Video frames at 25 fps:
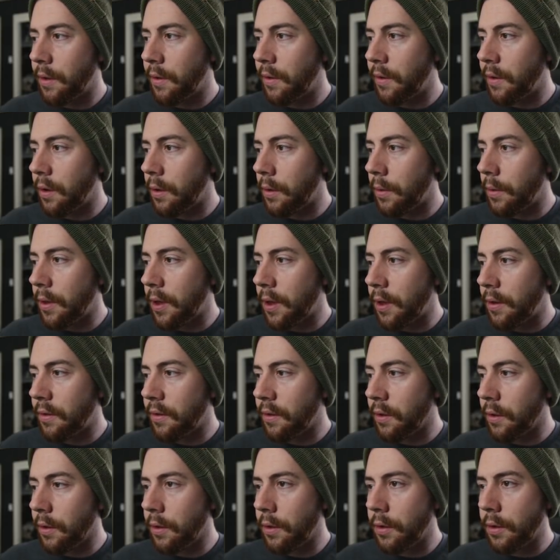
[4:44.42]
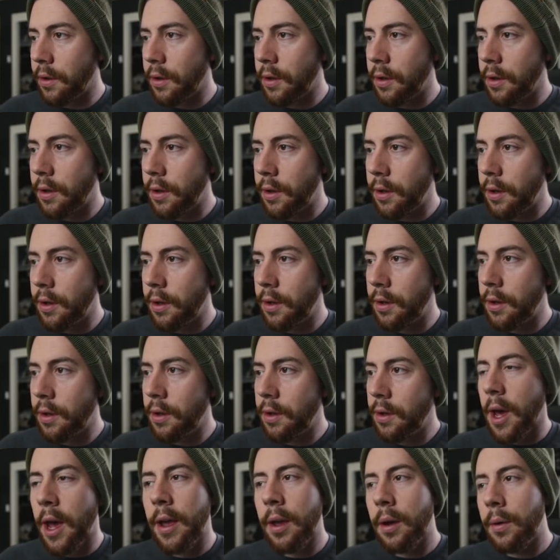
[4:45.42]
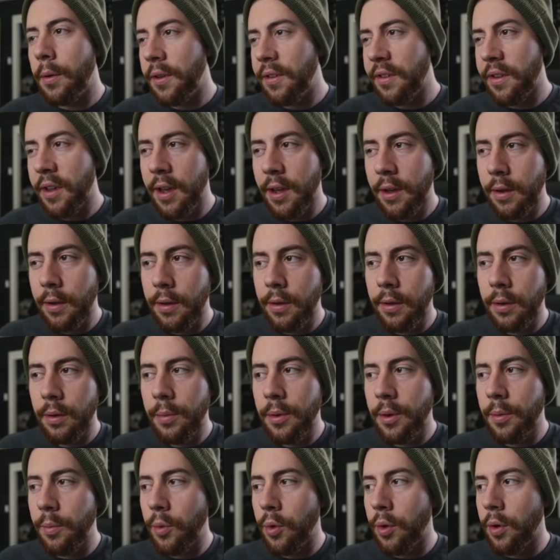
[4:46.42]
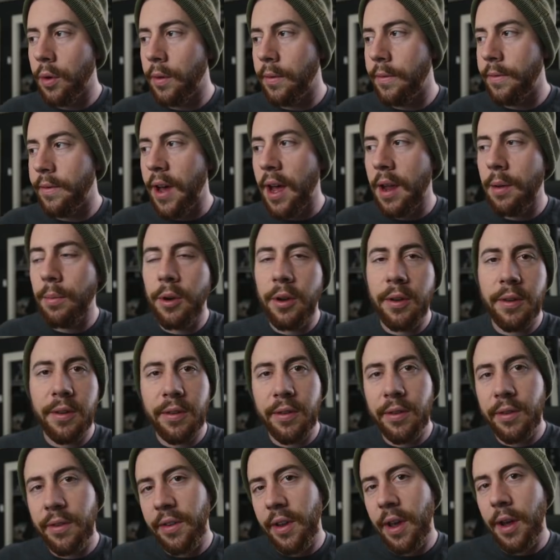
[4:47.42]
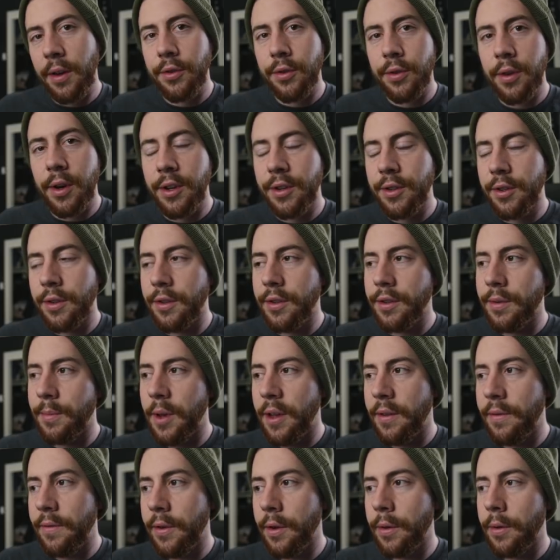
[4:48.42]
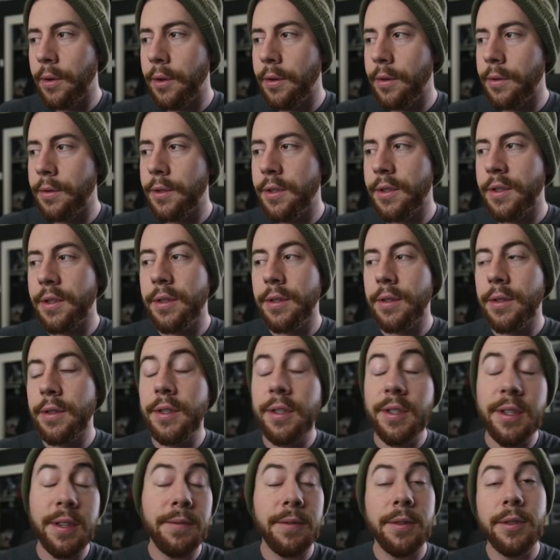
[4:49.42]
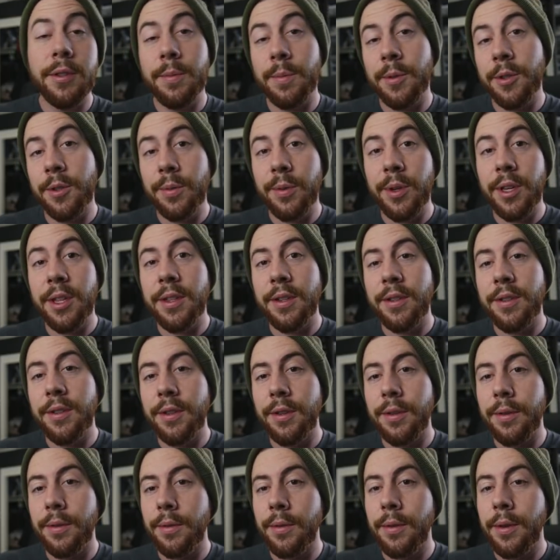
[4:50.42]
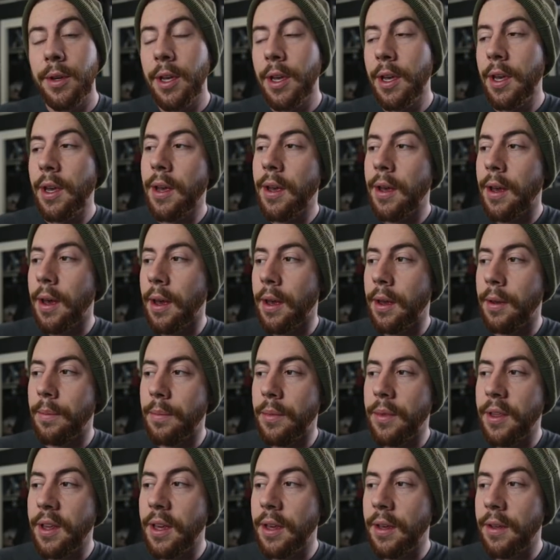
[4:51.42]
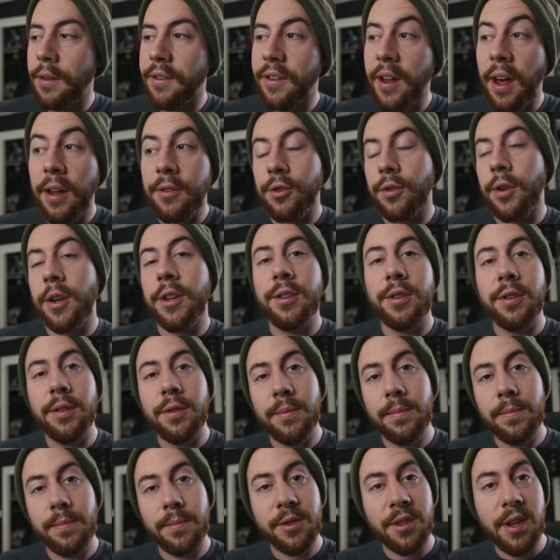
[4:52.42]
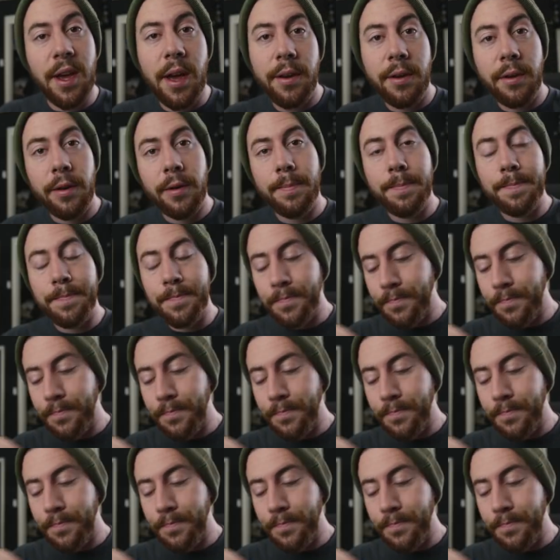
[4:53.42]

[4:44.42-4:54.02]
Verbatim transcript: So that's looking good. I always like a little bit more vibrance and saturation to my photos. The difference between the two, um, the saturation slider